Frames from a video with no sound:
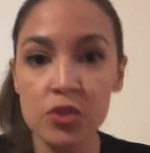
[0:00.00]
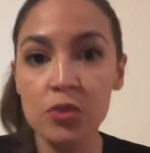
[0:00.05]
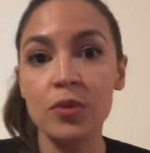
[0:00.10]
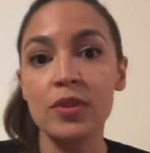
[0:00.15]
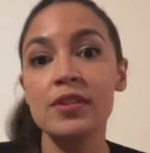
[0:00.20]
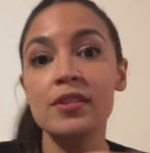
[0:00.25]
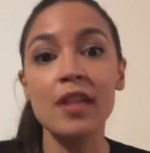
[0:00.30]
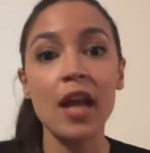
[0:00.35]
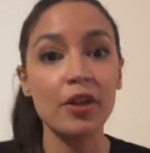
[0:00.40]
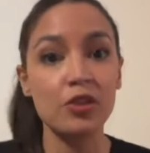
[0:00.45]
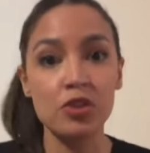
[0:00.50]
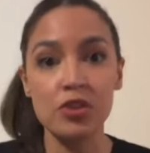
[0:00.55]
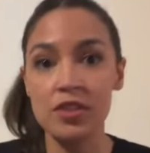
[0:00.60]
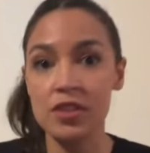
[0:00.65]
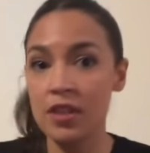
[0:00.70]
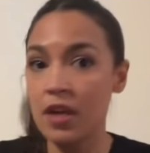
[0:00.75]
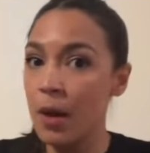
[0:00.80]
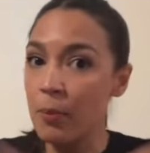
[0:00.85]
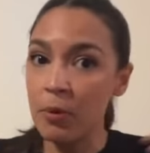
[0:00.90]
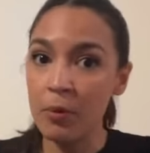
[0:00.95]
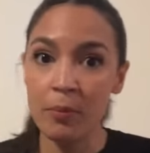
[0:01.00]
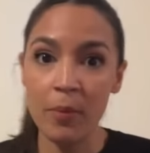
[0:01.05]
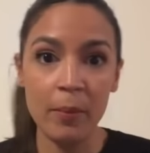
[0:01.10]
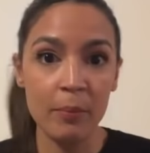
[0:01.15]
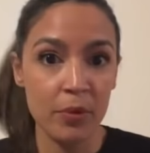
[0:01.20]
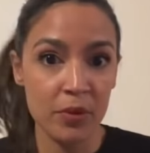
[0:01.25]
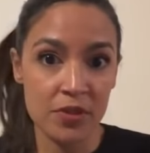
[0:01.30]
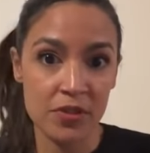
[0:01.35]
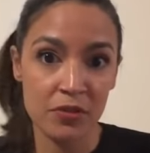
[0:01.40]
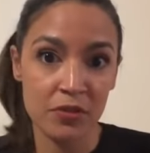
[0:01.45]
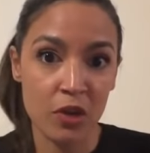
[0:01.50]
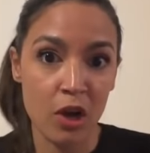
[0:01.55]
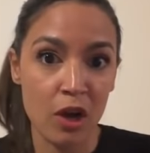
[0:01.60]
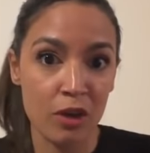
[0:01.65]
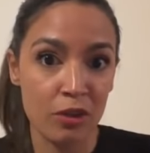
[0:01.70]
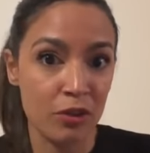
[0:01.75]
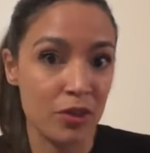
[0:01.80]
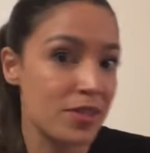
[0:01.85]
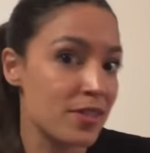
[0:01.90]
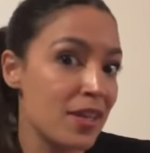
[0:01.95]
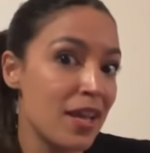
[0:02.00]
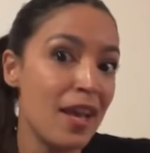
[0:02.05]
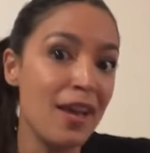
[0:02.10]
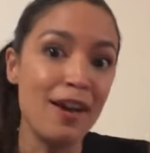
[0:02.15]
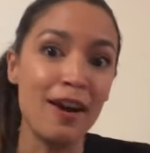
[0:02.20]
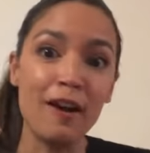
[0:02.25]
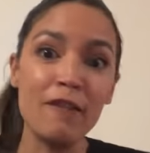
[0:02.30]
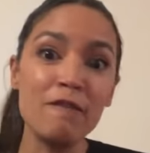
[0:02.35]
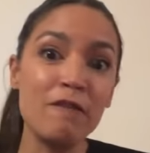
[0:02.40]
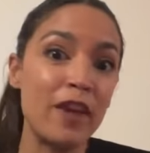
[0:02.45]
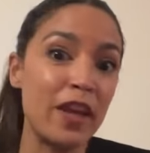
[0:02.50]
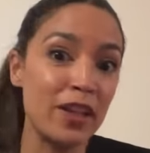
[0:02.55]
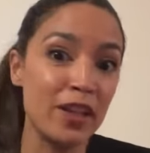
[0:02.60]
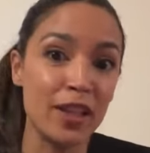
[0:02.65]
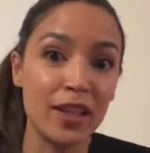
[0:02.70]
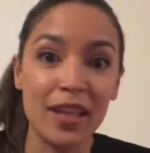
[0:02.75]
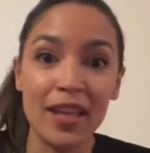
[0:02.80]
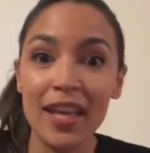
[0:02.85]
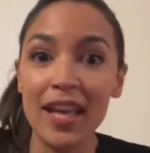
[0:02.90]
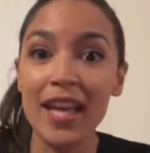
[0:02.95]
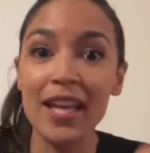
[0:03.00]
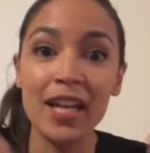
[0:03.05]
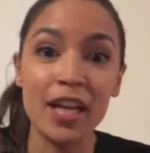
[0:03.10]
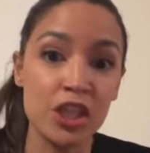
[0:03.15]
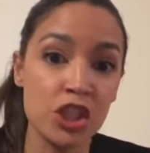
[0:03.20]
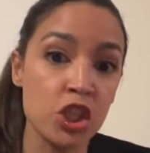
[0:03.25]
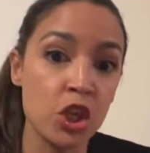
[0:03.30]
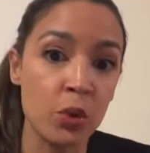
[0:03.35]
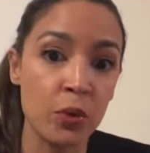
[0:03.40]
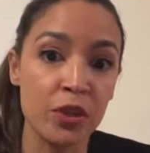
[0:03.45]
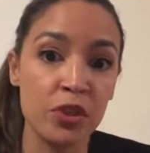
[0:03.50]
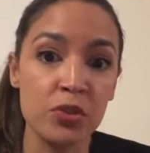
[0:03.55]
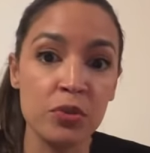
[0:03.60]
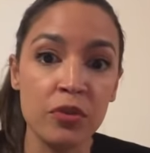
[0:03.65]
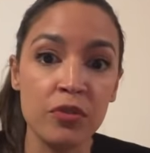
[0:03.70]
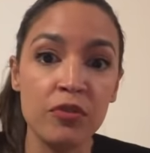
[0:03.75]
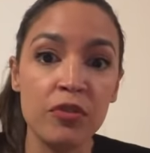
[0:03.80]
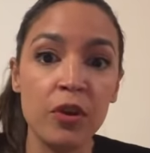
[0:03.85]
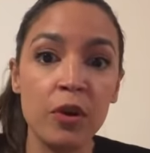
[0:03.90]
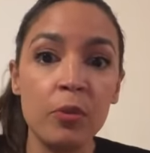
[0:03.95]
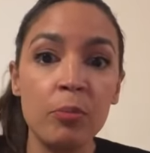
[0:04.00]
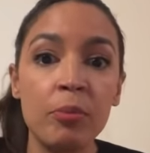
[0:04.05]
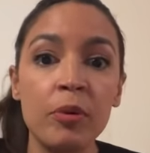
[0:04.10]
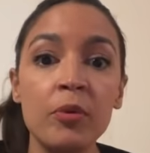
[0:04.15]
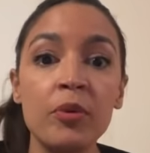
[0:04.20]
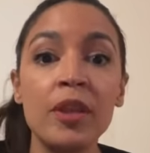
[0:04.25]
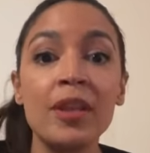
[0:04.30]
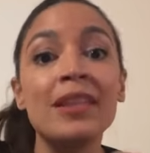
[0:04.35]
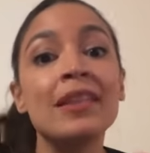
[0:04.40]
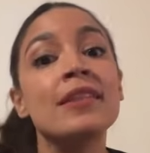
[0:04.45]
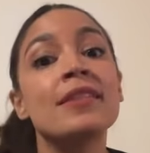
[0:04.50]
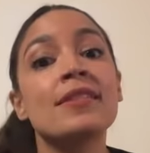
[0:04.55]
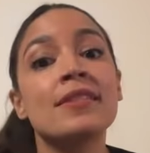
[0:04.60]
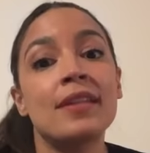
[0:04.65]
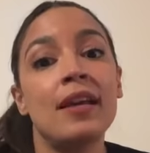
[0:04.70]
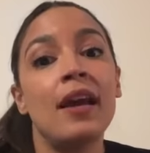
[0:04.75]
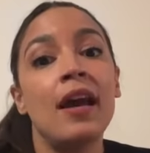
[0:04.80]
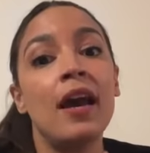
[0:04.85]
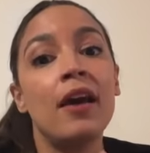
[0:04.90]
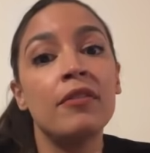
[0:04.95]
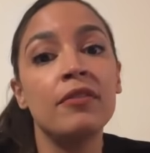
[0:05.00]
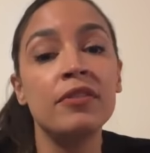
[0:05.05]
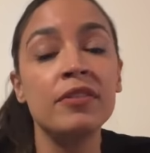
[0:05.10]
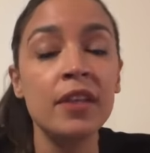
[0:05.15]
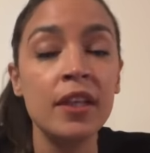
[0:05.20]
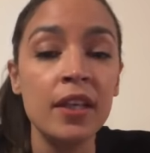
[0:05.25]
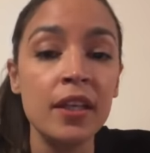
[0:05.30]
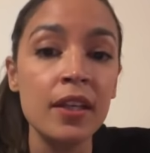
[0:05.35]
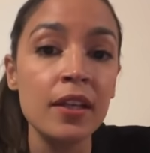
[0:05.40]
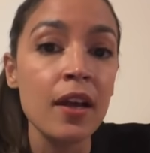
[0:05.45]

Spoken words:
So it's not just a couple members of Congress unveiling it and us going to a vote, but it needs to have